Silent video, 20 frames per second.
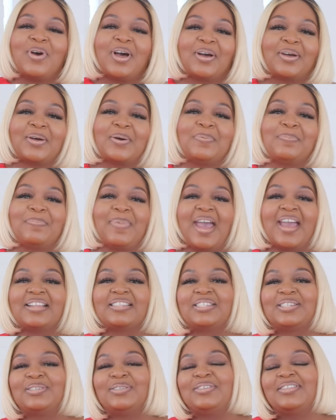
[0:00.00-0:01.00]
welcome
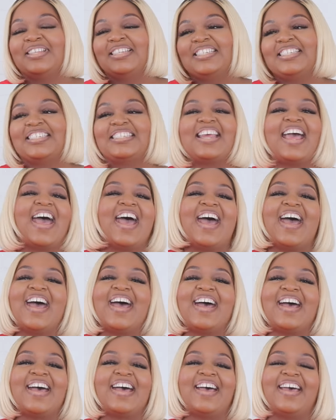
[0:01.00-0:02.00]
back to the
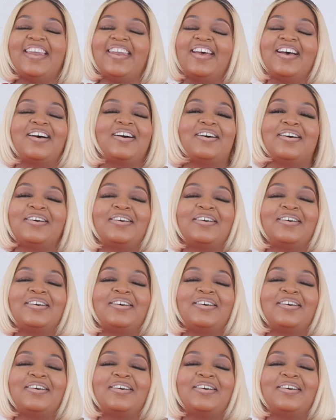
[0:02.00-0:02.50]
channel.